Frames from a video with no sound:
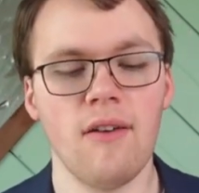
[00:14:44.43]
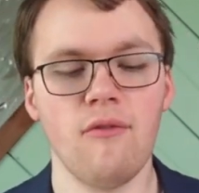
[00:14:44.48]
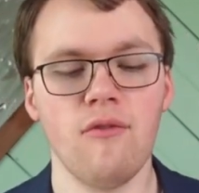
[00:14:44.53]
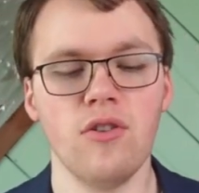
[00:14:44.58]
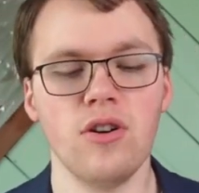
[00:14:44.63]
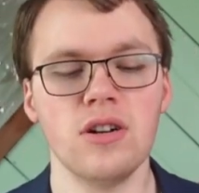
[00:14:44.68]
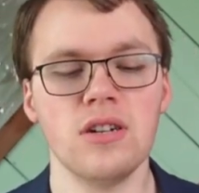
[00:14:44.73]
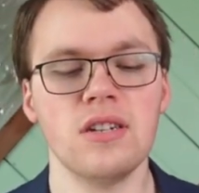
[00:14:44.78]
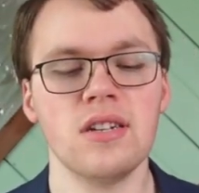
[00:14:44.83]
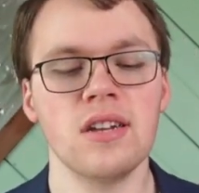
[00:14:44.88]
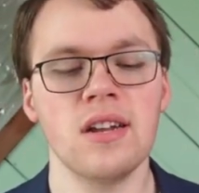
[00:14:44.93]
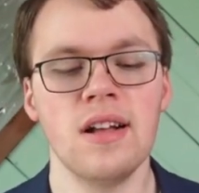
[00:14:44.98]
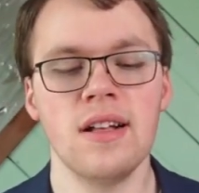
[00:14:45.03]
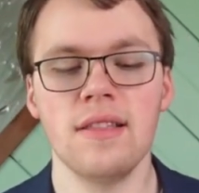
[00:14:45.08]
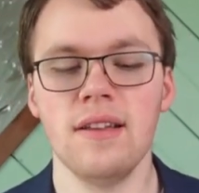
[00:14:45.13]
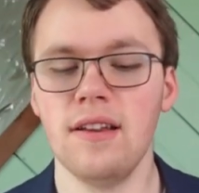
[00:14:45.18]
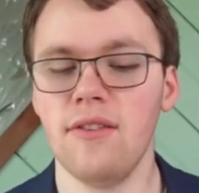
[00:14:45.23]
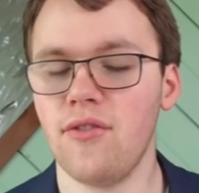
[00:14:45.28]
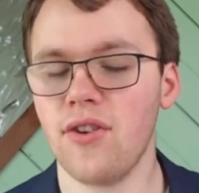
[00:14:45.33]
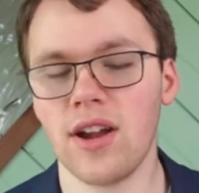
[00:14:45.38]
First,
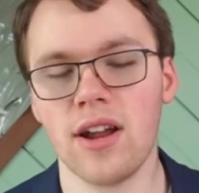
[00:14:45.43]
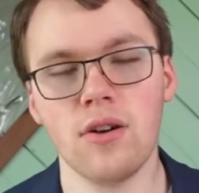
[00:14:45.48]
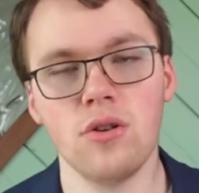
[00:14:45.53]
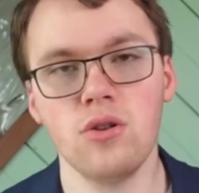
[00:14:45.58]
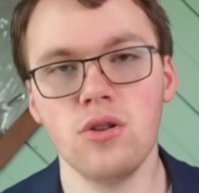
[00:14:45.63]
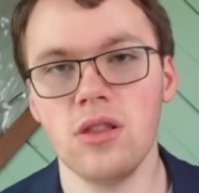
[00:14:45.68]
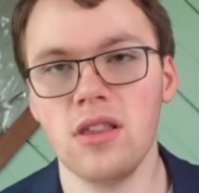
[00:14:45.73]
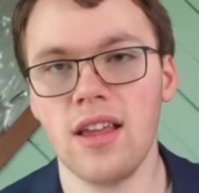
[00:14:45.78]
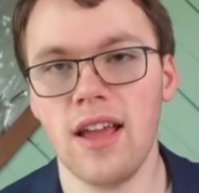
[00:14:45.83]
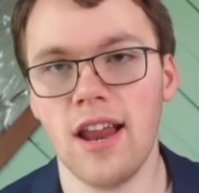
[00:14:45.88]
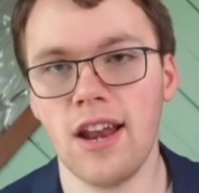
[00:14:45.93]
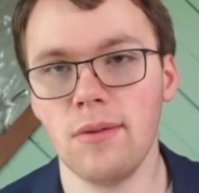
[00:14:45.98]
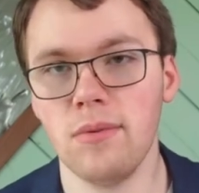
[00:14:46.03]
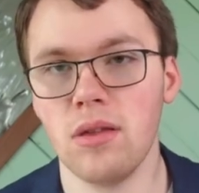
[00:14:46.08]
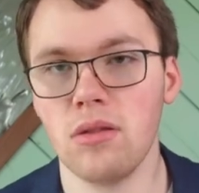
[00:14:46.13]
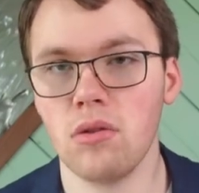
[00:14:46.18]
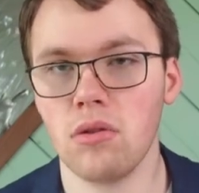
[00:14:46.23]
they need to figure out who the tandem is